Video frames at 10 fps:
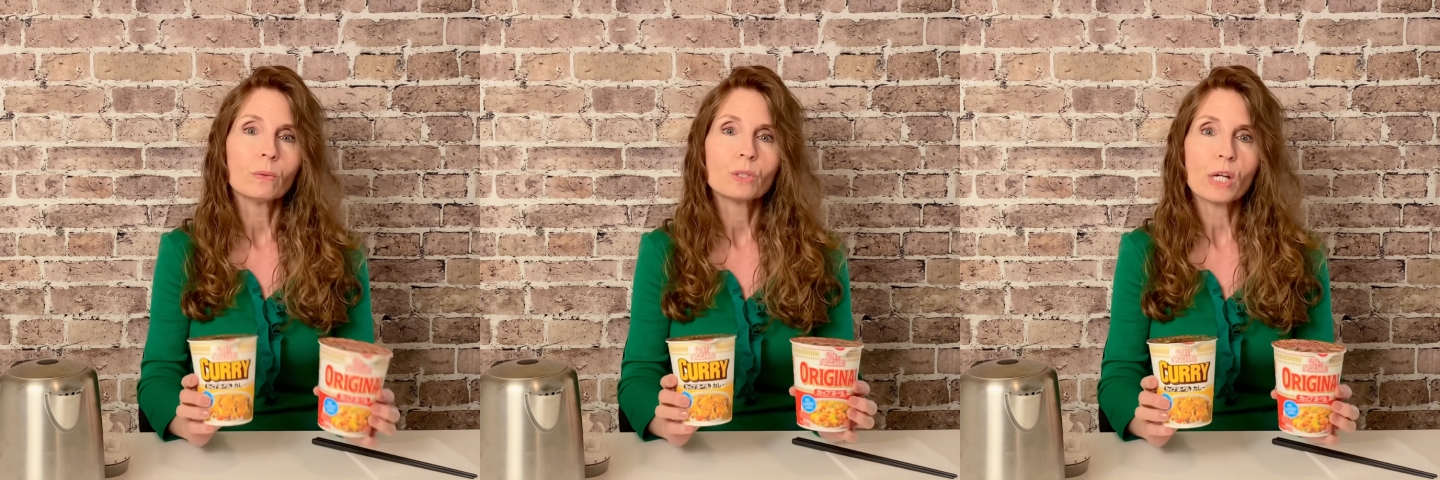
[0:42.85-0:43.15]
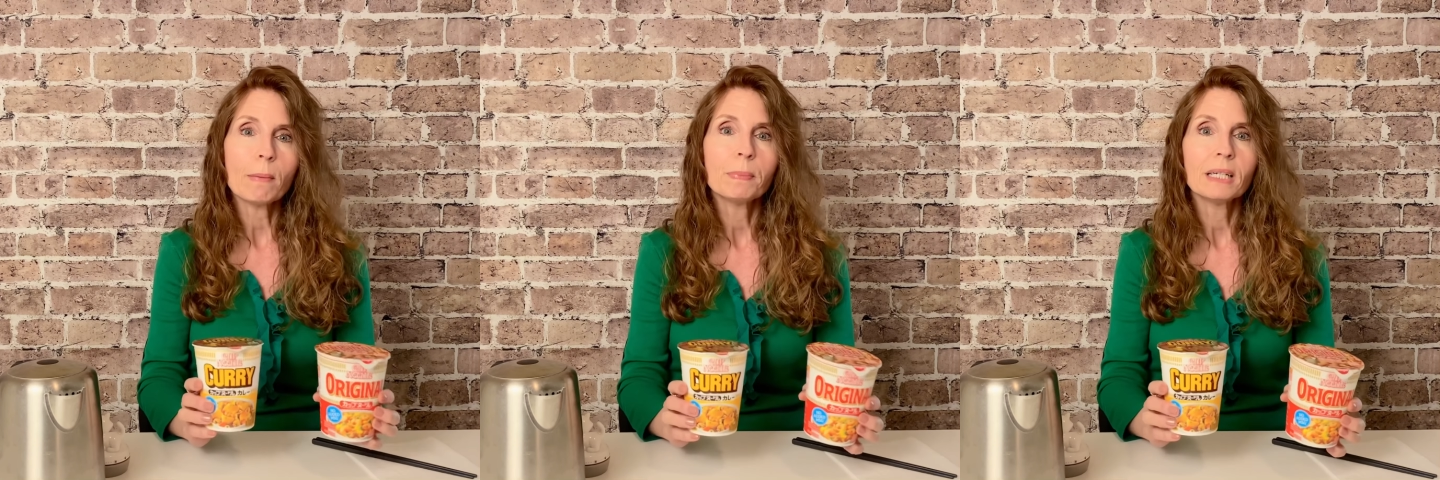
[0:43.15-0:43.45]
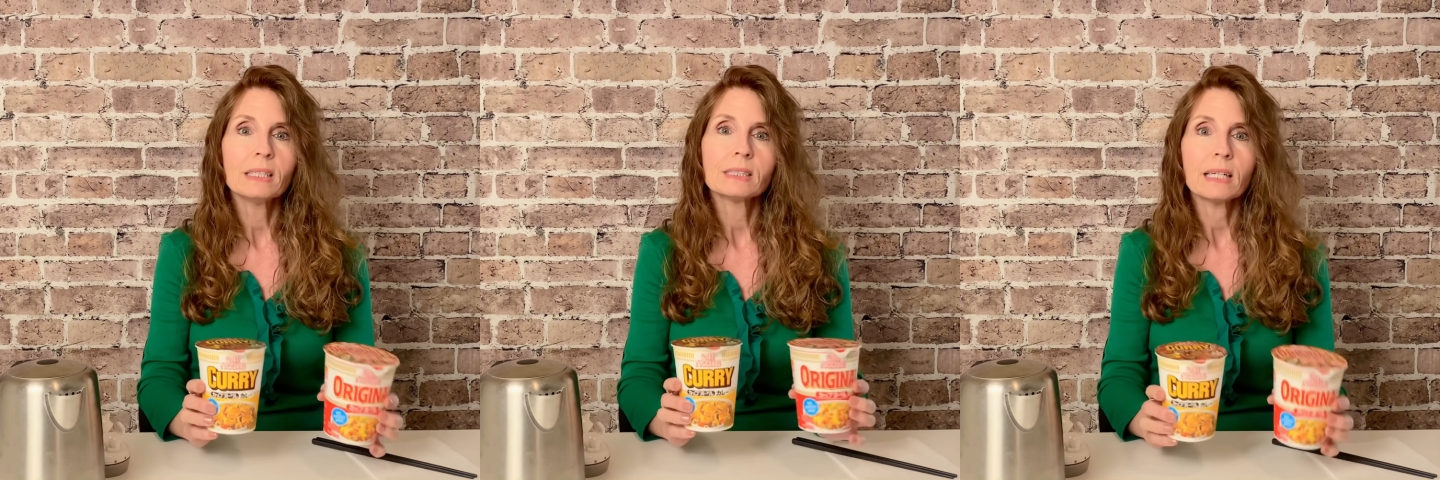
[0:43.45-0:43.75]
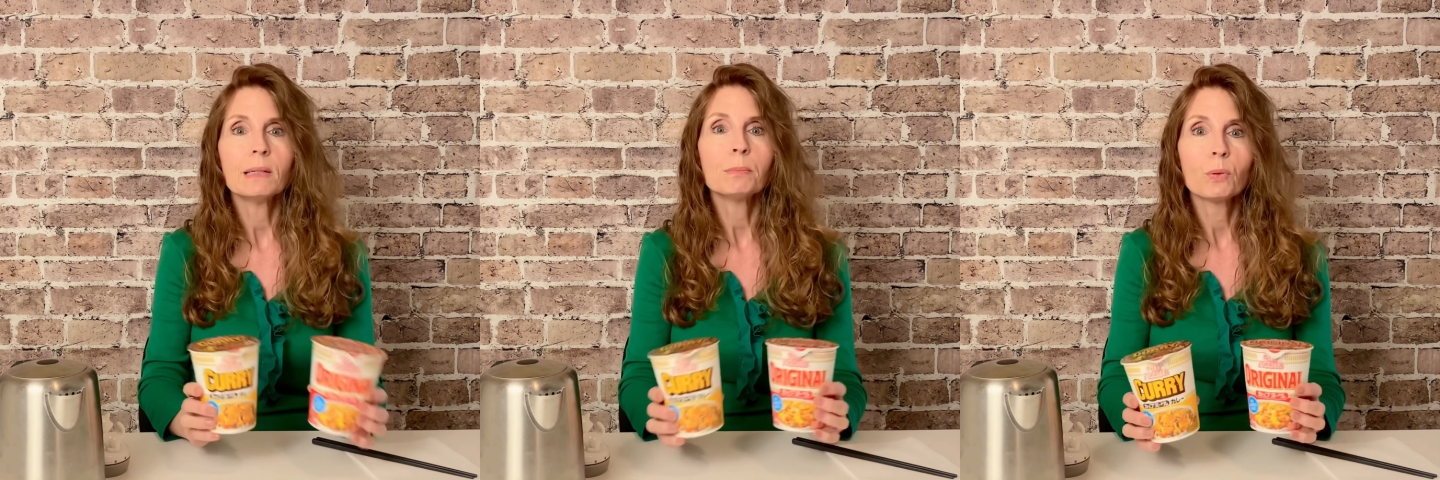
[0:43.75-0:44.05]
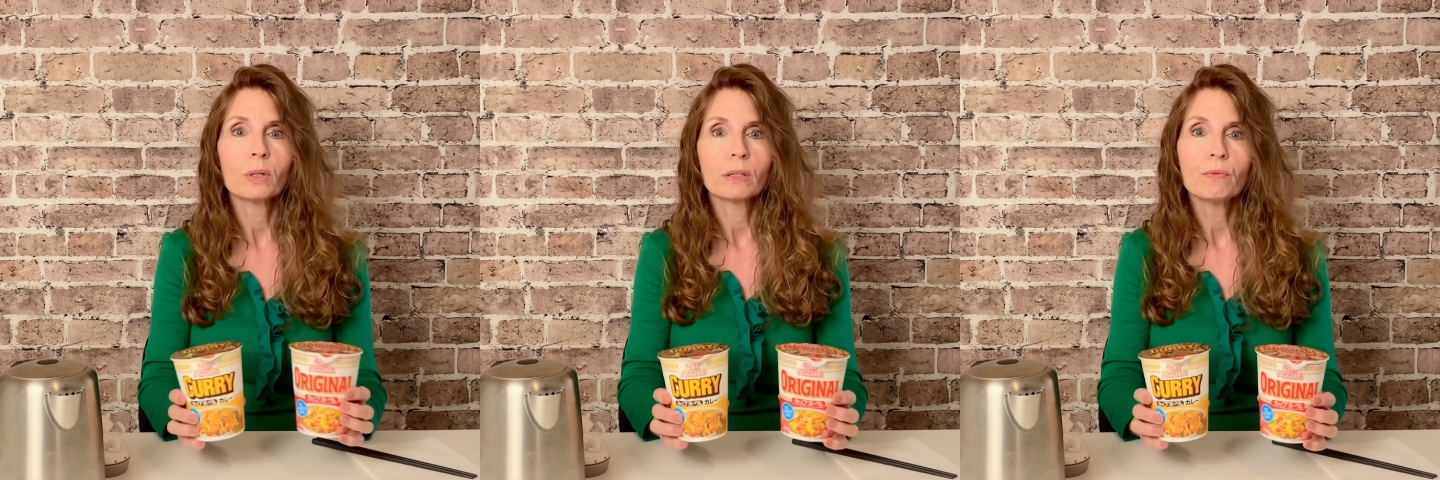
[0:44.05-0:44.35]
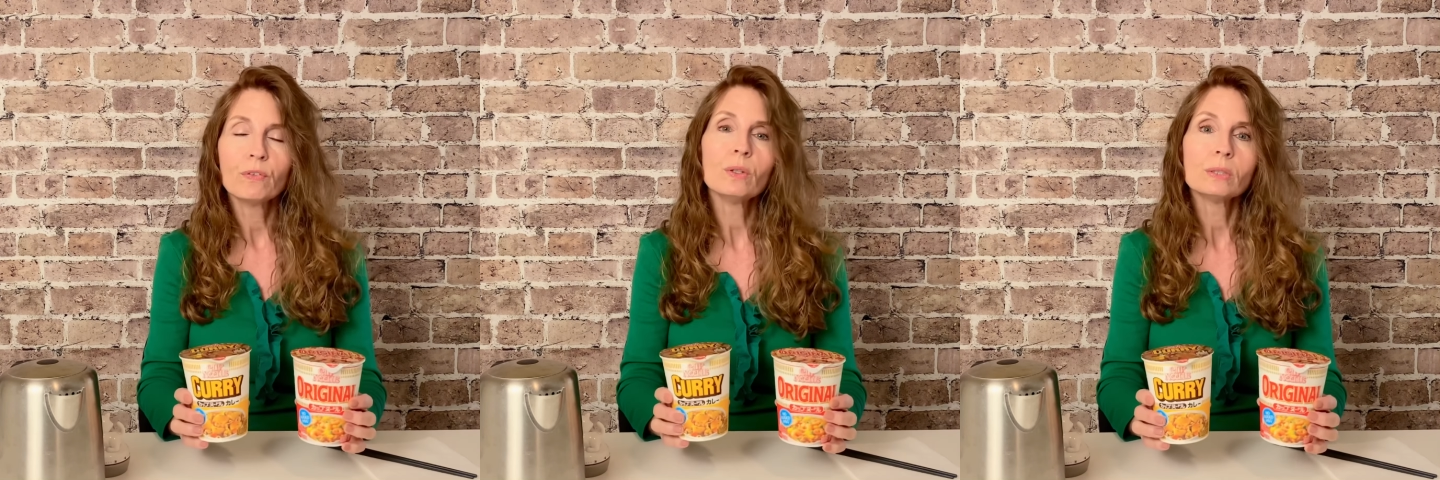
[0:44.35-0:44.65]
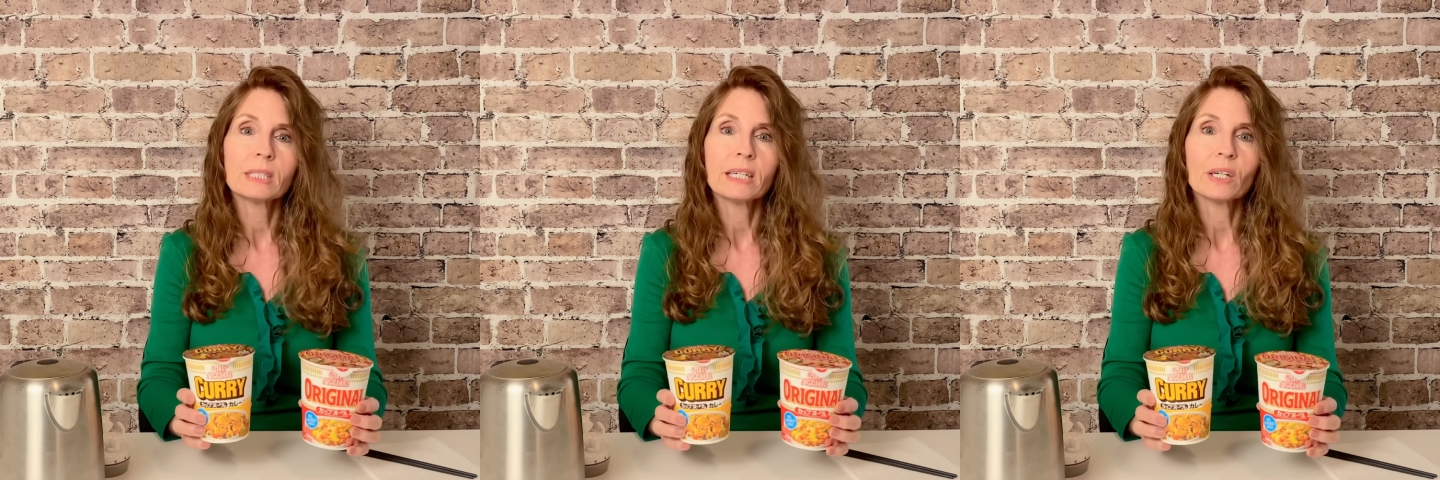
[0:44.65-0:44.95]
Japanese imported
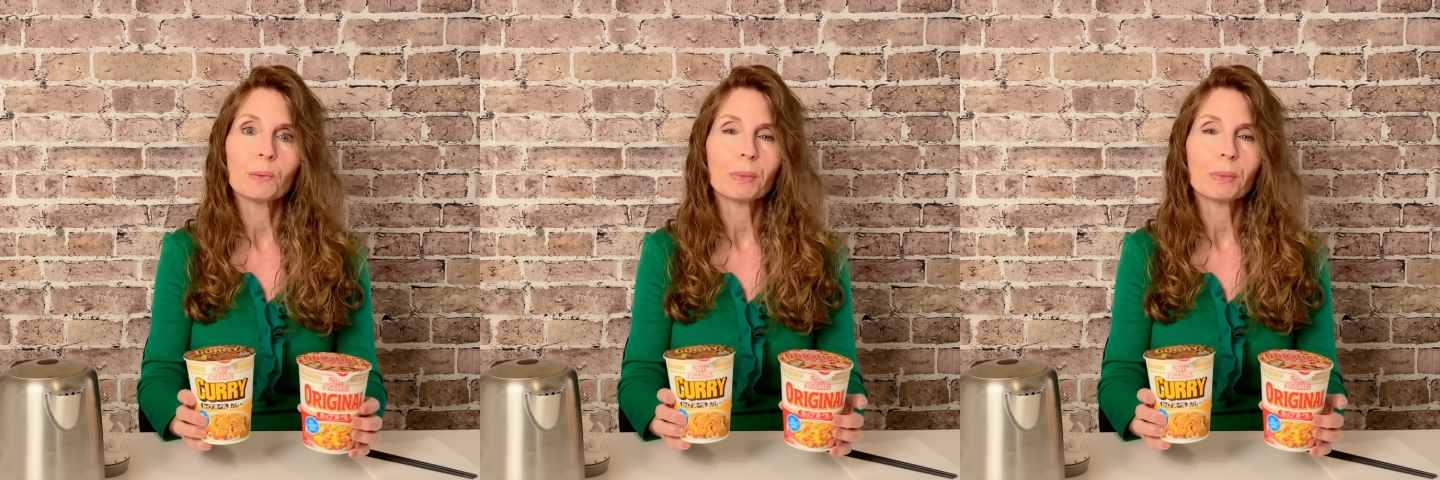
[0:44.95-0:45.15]
foods here,